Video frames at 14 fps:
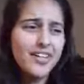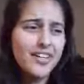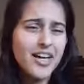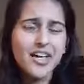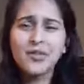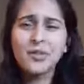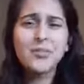
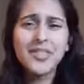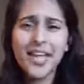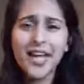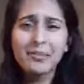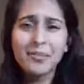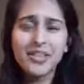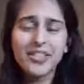like kind of
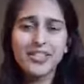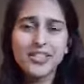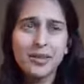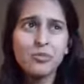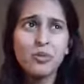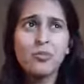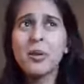upset
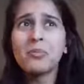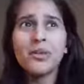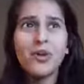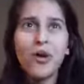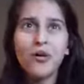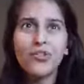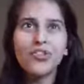because I'm
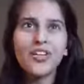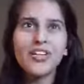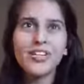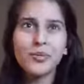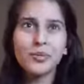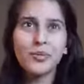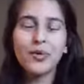remembering all the things that